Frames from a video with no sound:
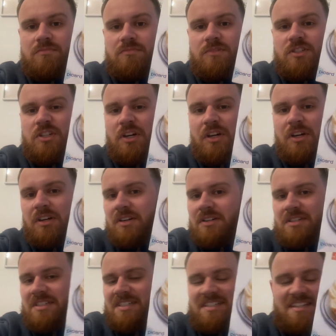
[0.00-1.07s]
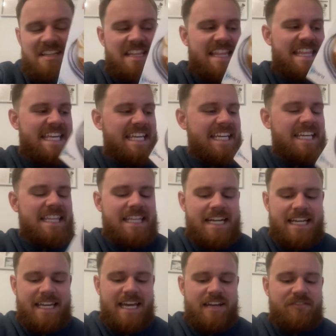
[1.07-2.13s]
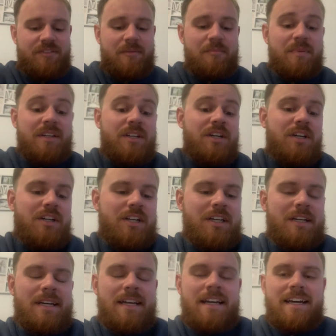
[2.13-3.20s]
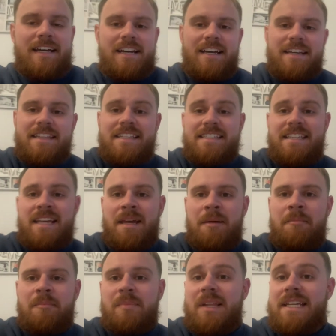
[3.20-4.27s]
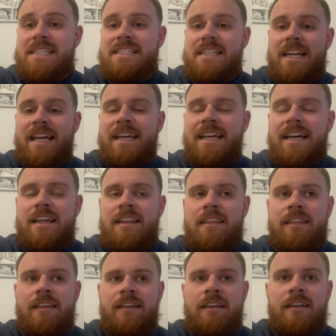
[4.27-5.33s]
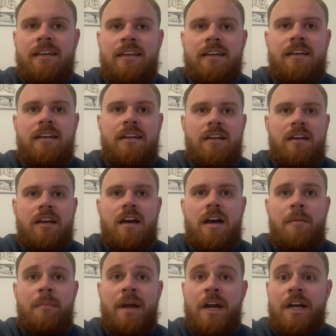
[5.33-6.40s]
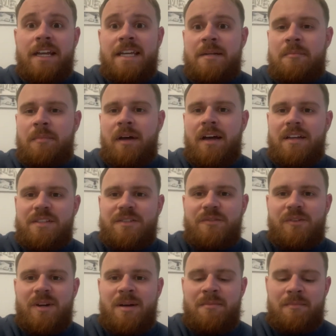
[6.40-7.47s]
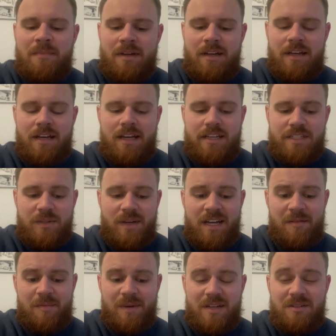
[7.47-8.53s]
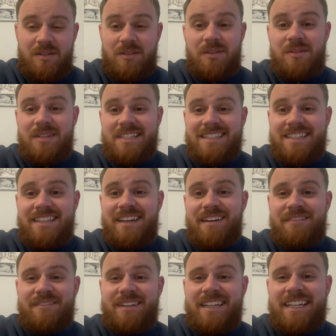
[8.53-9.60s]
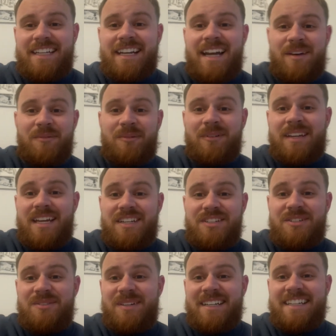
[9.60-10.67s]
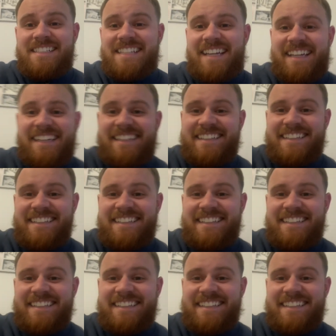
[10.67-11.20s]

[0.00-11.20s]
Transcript: tart thing that I got from Picard, the same place that I got the American box from. So I'm about to throw this in the oven and I will catch you in a second.